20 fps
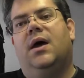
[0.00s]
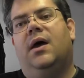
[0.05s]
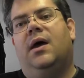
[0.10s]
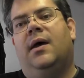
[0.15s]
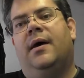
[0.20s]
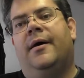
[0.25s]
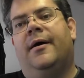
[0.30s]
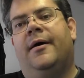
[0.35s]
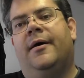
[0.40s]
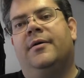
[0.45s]

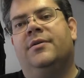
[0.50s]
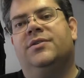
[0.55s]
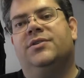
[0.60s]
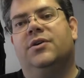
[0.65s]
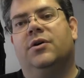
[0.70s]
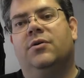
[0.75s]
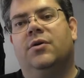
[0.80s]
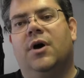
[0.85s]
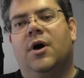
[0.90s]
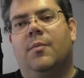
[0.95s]
Uh,
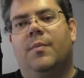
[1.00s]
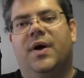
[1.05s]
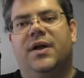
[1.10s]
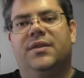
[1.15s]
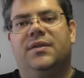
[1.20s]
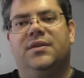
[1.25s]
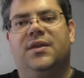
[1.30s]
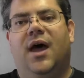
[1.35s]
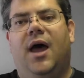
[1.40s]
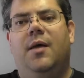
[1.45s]
so by
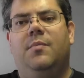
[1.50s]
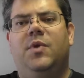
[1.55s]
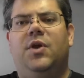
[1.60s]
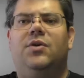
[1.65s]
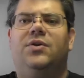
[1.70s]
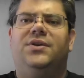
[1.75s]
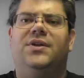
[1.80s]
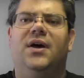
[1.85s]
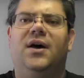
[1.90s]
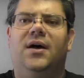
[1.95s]
the time you're
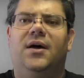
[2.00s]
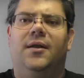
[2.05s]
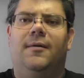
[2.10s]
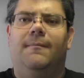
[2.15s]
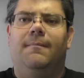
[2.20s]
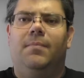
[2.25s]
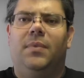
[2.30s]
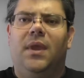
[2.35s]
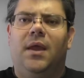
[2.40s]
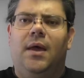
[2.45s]

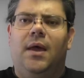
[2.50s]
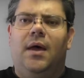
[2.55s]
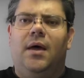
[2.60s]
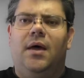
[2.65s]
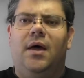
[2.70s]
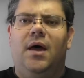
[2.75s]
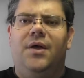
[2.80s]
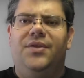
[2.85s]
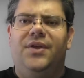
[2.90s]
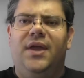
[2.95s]
done,
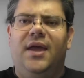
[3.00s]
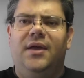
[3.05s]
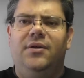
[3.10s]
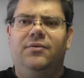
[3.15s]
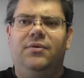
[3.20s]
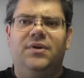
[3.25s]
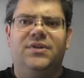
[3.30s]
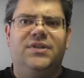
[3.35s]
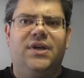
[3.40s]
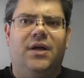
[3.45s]
uh, the end
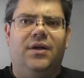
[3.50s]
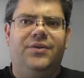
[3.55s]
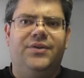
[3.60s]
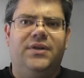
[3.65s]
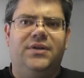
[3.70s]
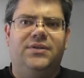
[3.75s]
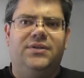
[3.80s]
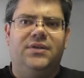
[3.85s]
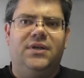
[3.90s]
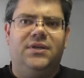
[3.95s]
result
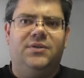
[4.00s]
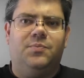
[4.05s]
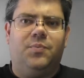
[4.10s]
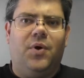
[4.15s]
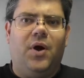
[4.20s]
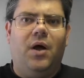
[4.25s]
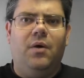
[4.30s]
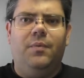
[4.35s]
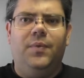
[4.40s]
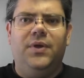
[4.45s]
is is
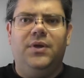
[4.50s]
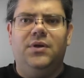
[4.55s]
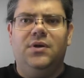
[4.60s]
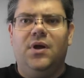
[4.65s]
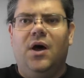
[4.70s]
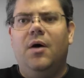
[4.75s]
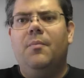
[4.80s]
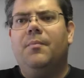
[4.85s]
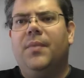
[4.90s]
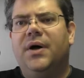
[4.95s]
probably
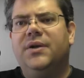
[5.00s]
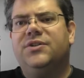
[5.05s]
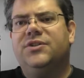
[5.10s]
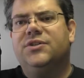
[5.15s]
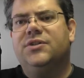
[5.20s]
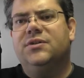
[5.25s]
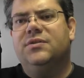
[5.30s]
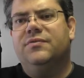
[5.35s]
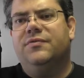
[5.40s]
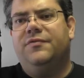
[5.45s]
not
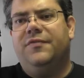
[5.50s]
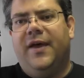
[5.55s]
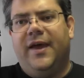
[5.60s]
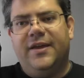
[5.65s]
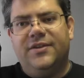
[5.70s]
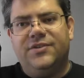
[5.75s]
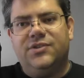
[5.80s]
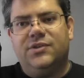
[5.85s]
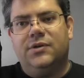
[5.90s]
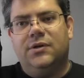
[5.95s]
much
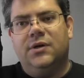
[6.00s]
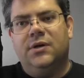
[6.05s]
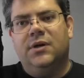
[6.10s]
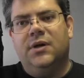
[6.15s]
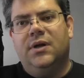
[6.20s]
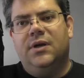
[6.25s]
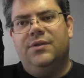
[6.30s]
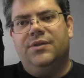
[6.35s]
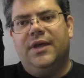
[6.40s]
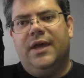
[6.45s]
faster
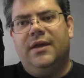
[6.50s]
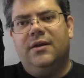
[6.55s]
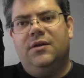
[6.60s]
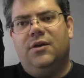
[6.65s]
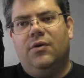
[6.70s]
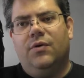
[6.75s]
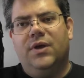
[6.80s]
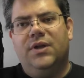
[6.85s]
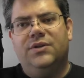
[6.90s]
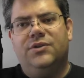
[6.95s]
than
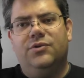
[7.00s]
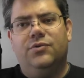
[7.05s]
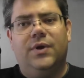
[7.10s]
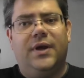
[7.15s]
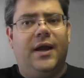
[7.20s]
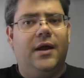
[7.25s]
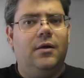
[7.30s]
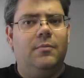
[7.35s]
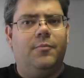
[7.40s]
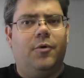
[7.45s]
going to an
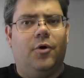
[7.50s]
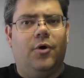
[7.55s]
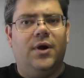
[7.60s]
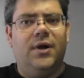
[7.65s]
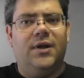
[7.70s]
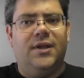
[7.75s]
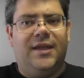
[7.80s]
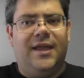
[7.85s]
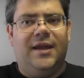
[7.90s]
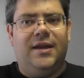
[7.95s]
airport
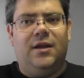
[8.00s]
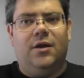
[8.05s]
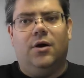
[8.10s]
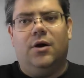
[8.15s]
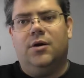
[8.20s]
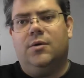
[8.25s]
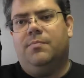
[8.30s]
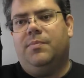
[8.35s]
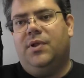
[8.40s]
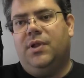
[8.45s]
and getting
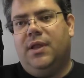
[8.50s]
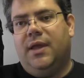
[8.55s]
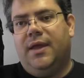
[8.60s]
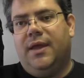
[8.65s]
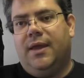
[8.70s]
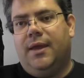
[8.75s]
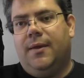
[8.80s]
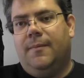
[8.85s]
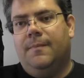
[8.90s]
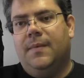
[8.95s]
on a
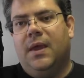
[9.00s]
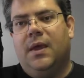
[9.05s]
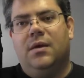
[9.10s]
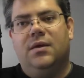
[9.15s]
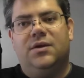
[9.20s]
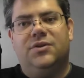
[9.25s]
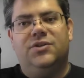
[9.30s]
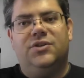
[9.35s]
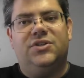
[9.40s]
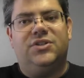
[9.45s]
plane
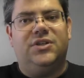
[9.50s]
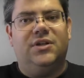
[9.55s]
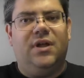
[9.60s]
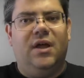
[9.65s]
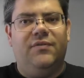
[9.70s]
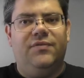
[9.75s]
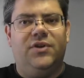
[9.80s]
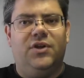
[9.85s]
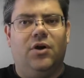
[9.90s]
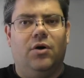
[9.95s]
because you still
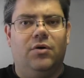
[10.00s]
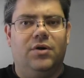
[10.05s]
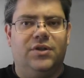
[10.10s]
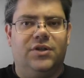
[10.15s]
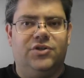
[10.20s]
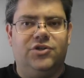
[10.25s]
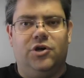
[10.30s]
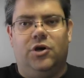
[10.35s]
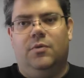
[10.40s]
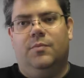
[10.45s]
have to go to the
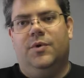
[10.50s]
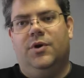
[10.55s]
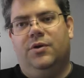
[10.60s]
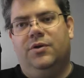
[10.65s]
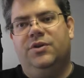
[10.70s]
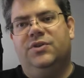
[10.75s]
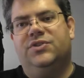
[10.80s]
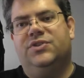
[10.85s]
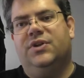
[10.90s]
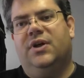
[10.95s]
terminal
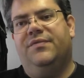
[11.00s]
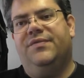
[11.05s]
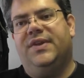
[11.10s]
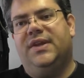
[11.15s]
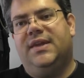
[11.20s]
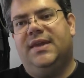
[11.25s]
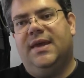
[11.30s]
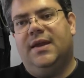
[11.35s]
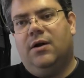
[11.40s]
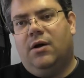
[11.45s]
you still have to
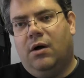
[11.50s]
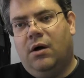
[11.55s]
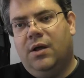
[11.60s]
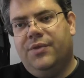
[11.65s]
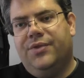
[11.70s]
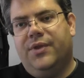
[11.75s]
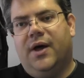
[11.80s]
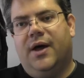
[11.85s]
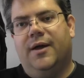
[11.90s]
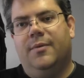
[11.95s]
get
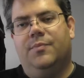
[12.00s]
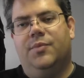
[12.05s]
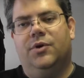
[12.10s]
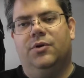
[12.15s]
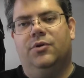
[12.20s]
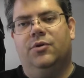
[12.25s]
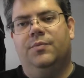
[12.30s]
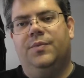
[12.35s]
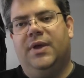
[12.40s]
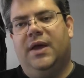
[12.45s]
on the
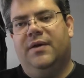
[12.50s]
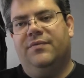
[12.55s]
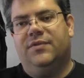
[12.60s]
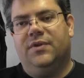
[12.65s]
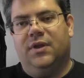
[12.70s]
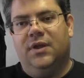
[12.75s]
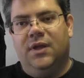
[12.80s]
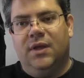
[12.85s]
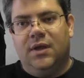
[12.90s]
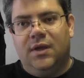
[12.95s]
hyperloop you have
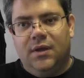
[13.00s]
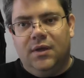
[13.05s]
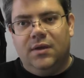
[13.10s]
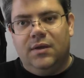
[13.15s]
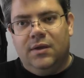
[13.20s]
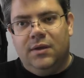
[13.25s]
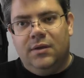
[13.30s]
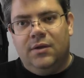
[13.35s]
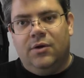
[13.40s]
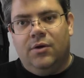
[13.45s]
to
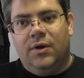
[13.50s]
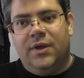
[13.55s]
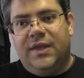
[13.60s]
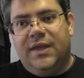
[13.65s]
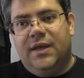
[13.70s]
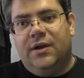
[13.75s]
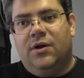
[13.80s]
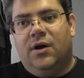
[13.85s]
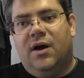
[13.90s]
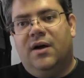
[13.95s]
you know and
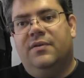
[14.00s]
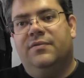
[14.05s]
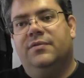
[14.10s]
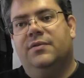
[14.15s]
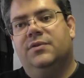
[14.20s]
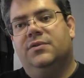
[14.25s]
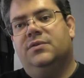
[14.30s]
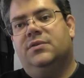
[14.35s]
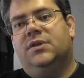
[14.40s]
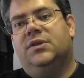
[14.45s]
get off
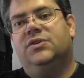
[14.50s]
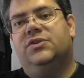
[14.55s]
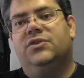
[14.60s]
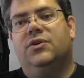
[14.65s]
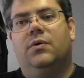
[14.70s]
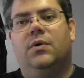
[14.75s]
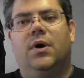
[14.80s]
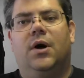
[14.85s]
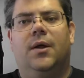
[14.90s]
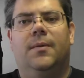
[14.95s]
and, and
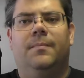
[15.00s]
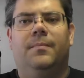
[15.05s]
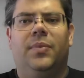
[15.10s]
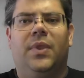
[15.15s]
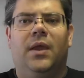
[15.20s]
so on